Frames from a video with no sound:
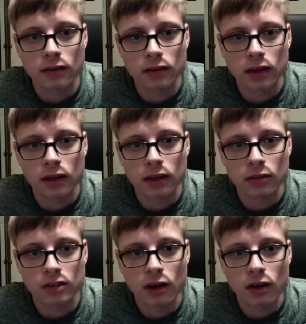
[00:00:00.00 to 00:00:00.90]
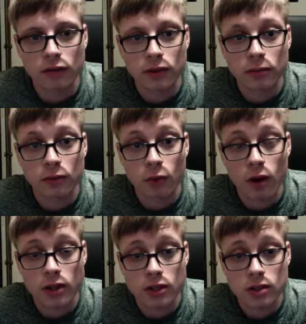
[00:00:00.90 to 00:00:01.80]
Like it was hard for them to
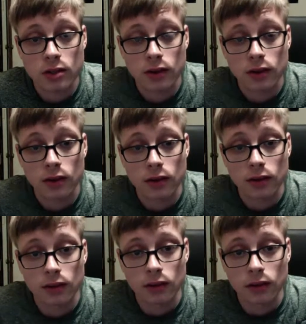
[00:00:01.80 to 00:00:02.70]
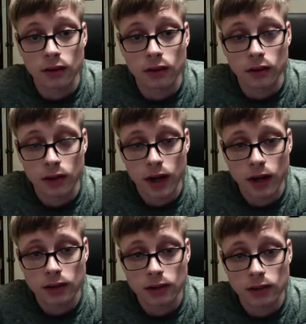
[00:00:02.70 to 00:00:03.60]
watch the third
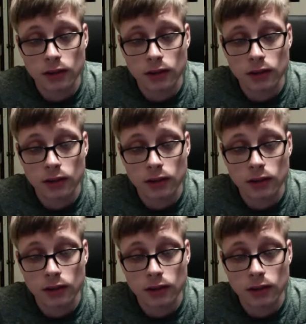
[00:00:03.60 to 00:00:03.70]
act.